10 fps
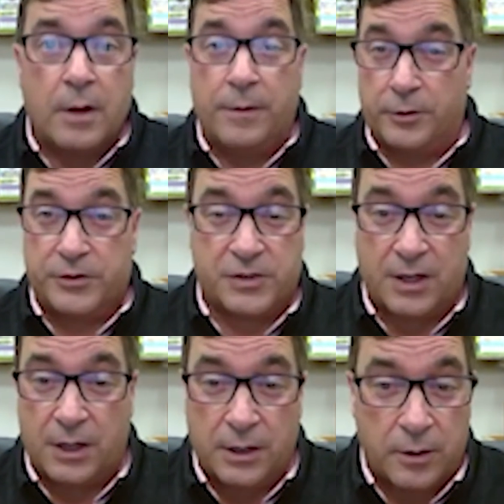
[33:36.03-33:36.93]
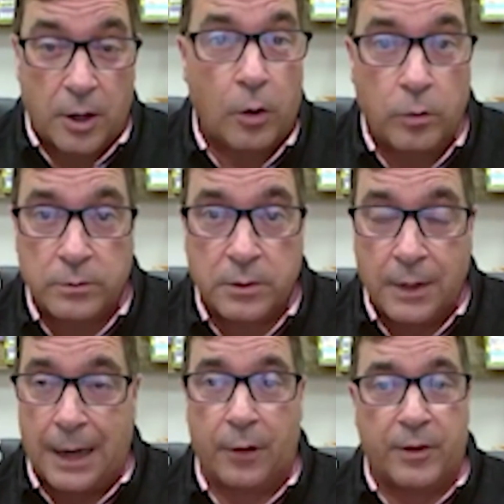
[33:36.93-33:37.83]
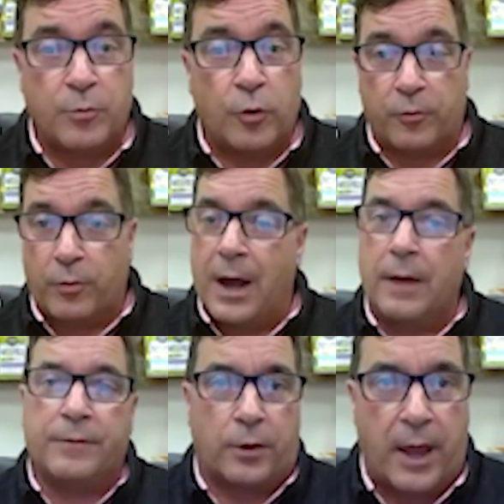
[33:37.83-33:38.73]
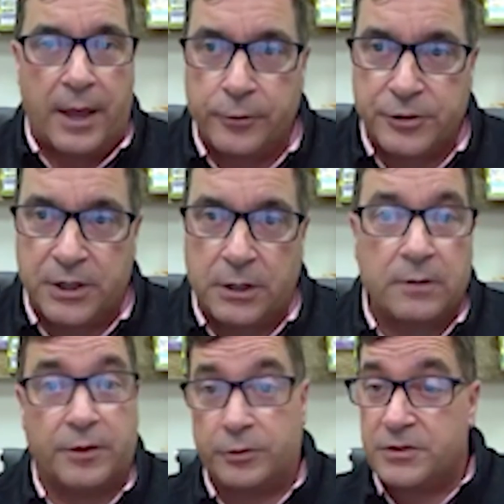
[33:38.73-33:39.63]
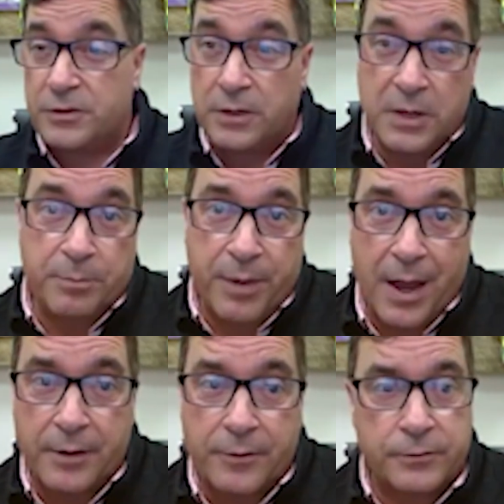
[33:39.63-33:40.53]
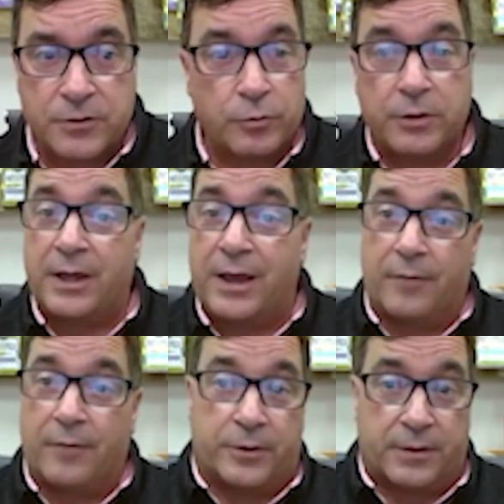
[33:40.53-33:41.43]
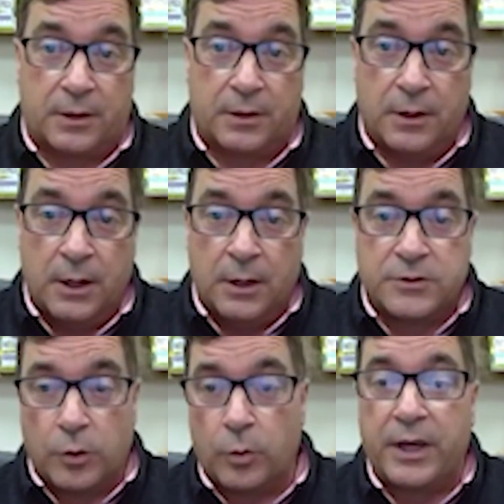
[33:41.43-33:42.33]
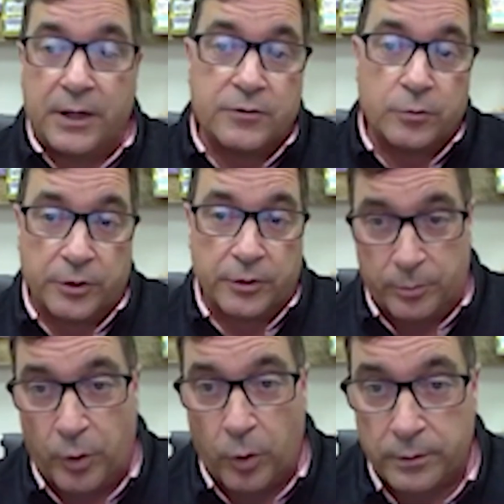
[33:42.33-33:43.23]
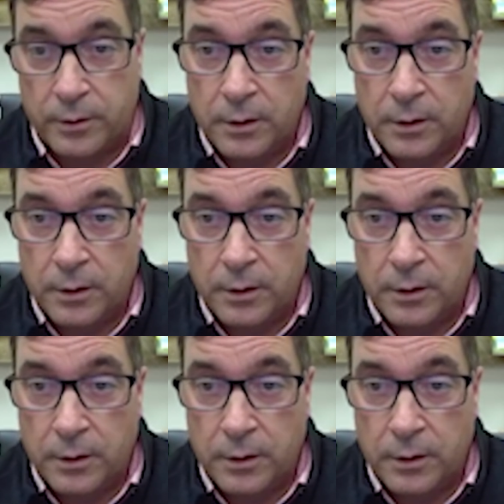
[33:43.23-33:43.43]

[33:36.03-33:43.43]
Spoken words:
their skin and coat, how they move around, their energy, their sleep patterns, really everything. So it is really important.